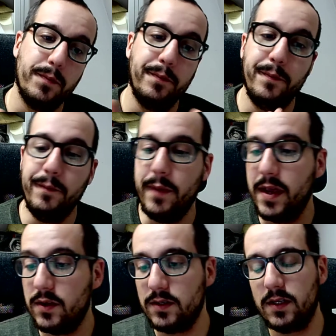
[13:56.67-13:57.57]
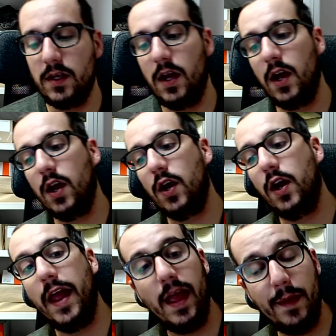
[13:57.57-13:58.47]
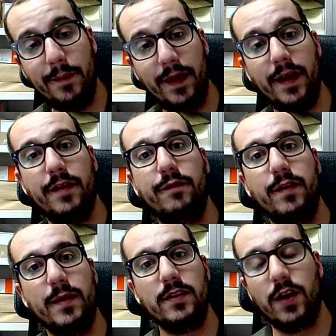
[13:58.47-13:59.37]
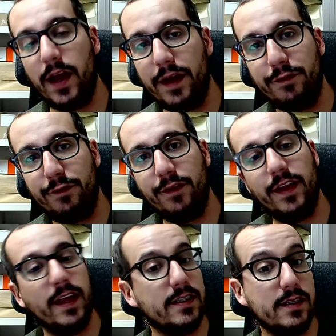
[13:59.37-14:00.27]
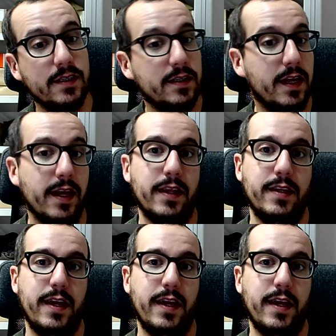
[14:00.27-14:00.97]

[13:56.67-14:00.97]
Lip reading: males are M and females are F, and that's it.